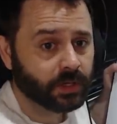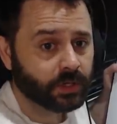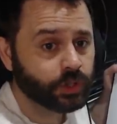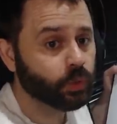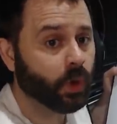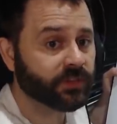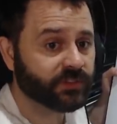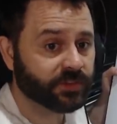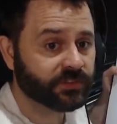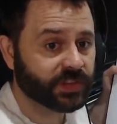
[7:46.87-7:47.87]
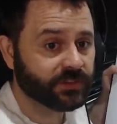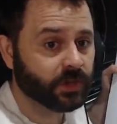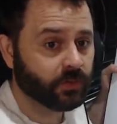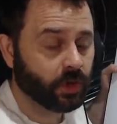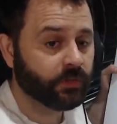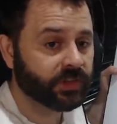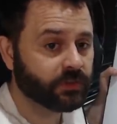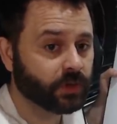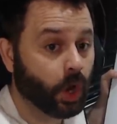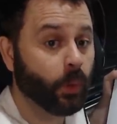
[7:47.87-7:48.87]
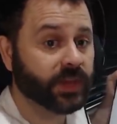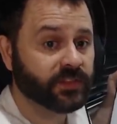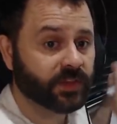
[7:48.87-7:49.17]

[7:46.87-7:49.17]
You want stuff sent over? Oh, that's good. Oh wait,